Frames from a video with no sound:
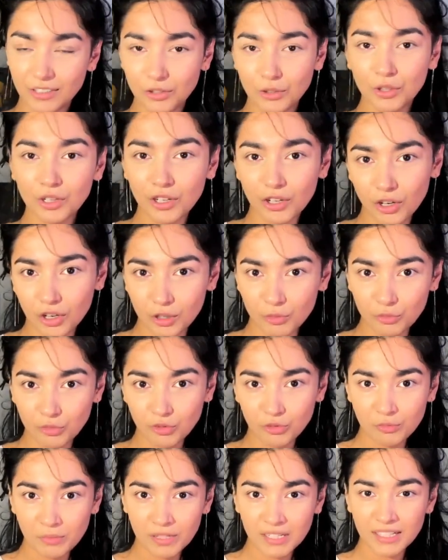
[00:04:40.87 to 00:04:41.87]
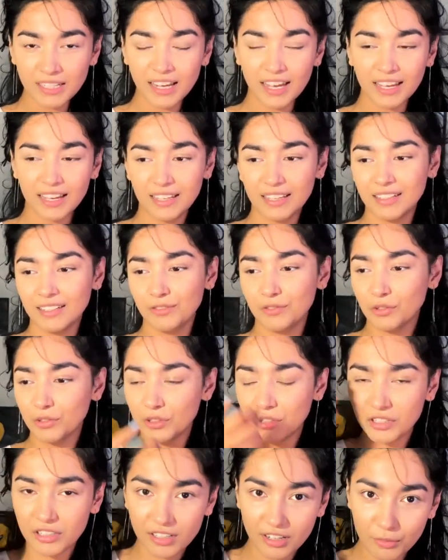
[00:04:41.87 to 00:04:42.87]
You're doing a lot of movement, and if you
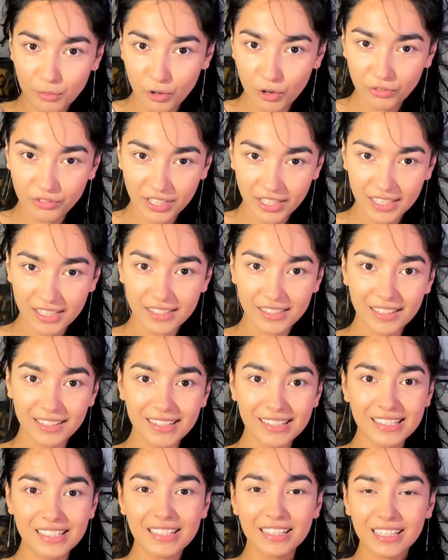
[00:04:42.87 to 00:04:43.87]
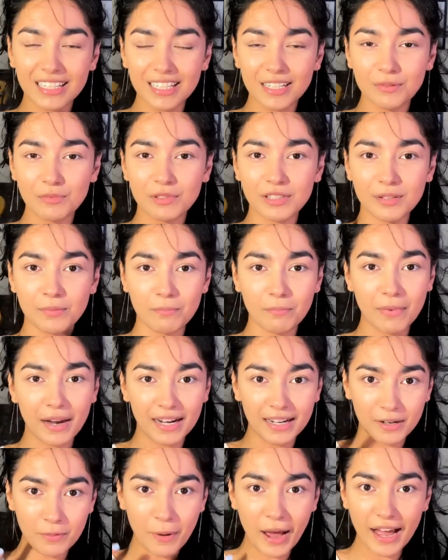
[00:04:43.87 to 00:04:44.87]
want to rub off things, at least creams, they
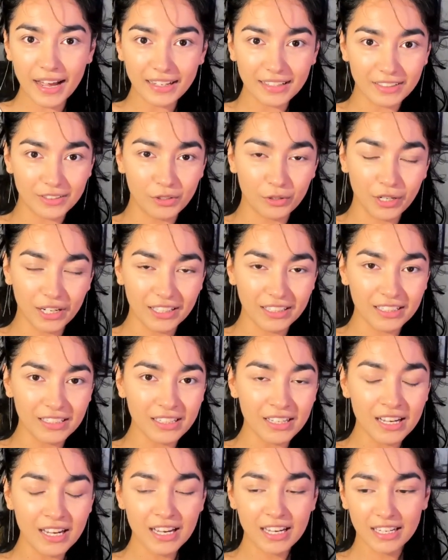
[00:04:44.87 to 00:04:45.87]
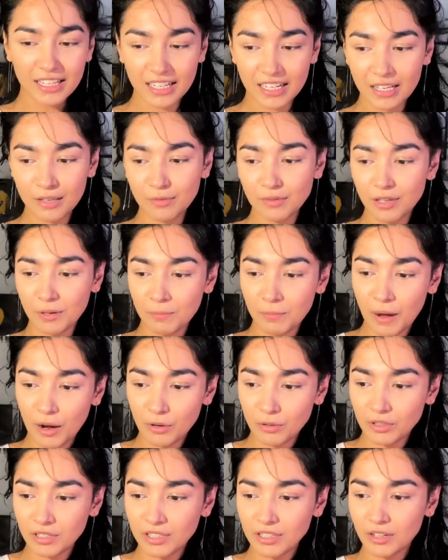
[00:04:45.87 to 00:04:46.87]
meld back together. Creams and
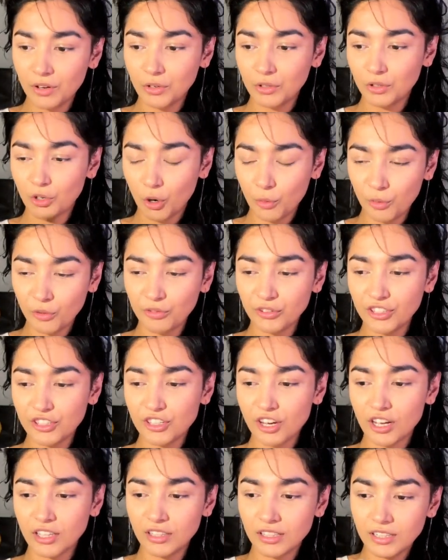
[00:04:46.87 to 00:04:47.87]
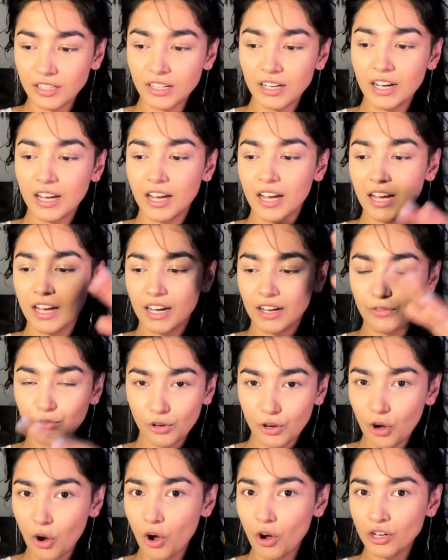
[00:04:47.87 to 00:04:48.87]
powder on top of each other
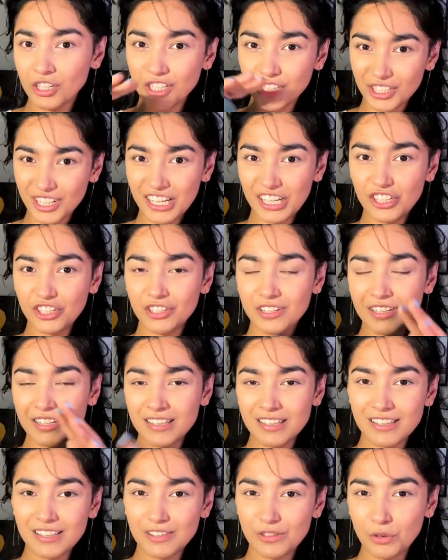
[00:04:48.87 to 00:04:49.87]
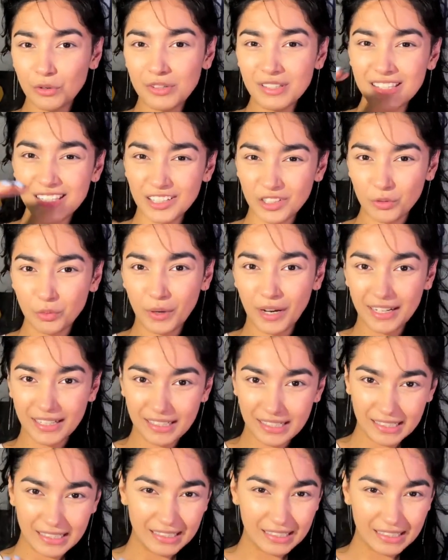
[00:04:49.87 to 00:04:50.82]
for long durations don't sit well.